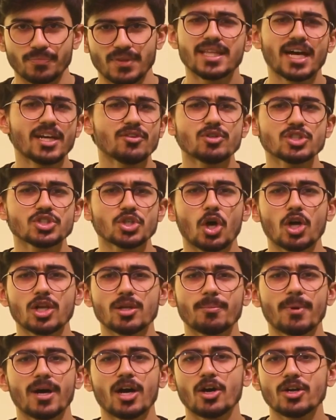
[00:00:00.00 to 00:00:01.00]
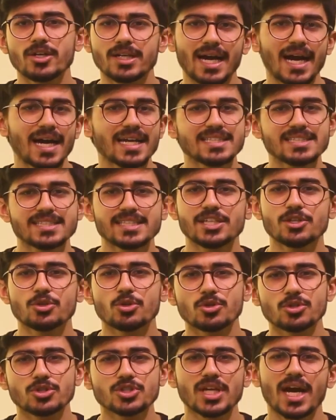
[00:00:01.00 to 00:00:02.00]
That was all about
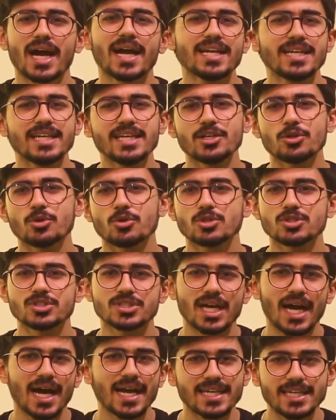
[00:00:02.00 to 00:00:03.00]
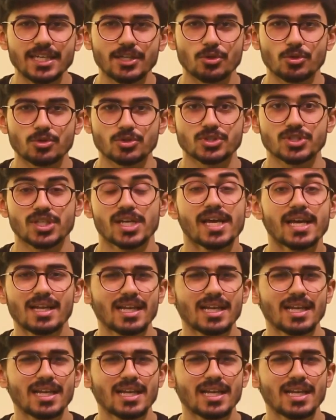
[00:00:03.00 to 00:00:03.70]
ICOs, IDOs, IEOs.